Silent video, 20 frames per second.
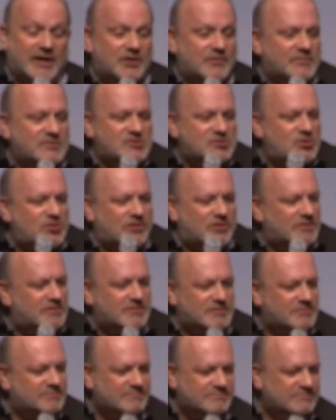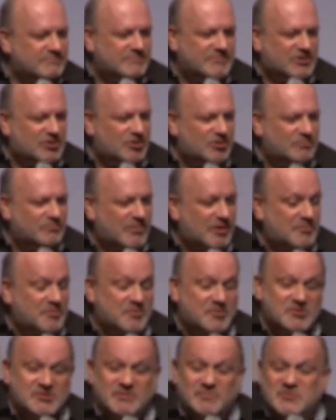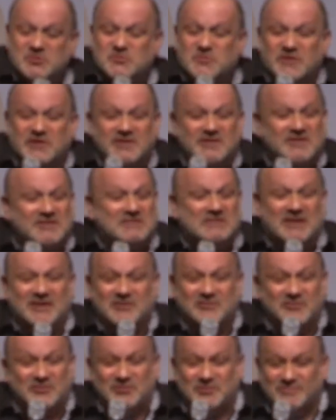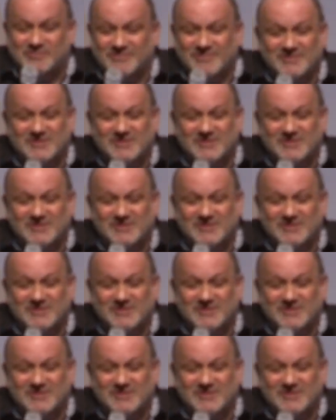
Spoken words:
never saw it, you know, maybe because I'm Israeli, I don't know.